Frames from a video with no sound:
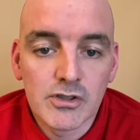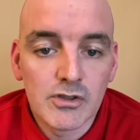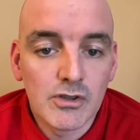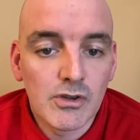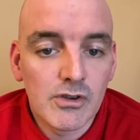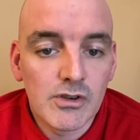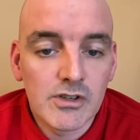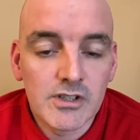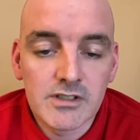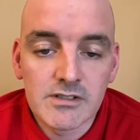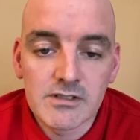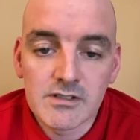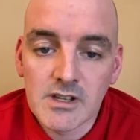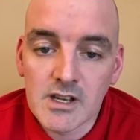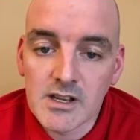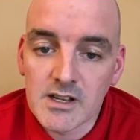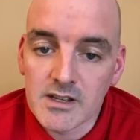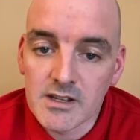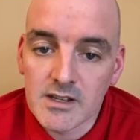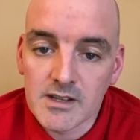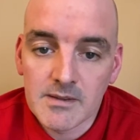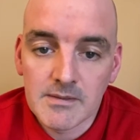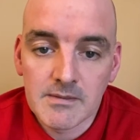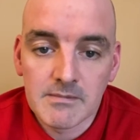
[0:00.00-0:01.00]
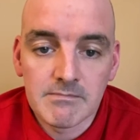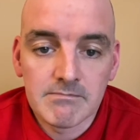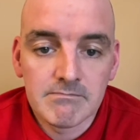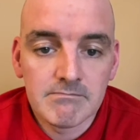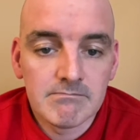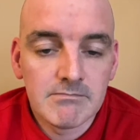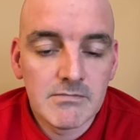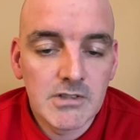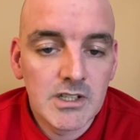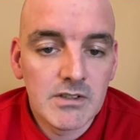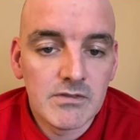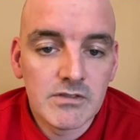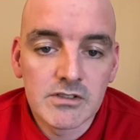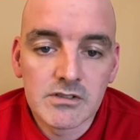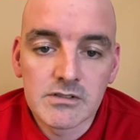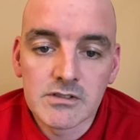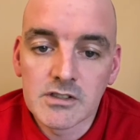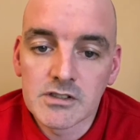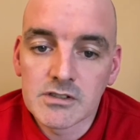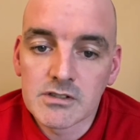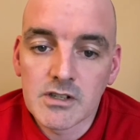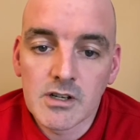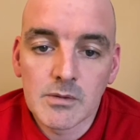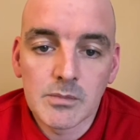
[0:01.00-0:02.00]
noughties, even
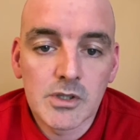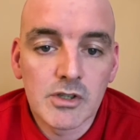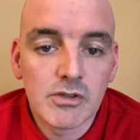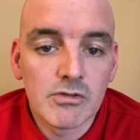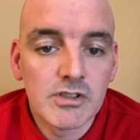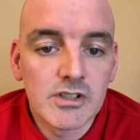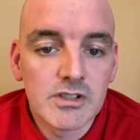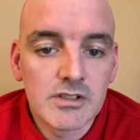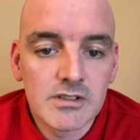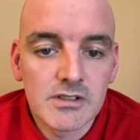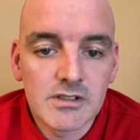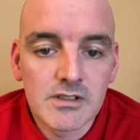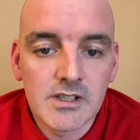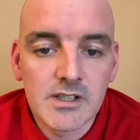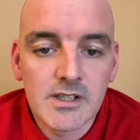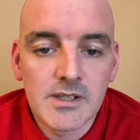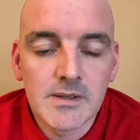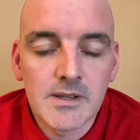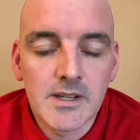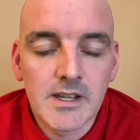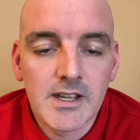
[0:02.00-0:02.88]
just up to recently,